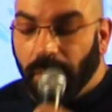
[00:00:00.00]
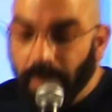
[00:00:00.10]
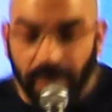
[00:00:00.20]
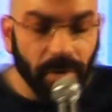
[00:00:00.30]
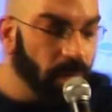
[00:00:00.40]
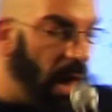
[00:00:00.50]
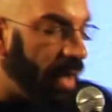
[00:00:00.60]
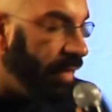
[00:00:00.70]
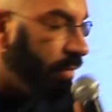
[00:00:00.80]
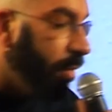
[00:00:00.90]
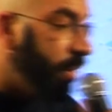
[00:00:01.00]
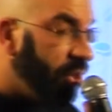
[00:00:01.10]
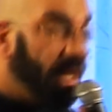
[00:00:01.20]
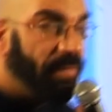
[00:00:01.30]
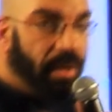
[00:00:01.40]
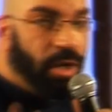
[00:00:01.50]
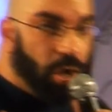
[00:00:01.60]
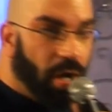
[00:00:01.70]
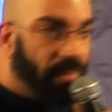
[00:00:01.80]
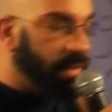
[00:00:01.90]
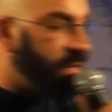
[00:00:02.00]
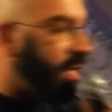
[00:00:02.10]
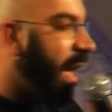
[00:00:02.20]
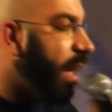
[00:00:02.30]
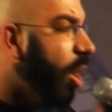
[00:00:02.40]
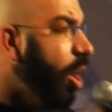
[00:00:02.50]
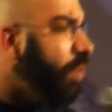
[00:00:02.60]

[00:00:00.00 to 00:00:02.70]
So my mother would walk in the room and she'd have the nerve to say,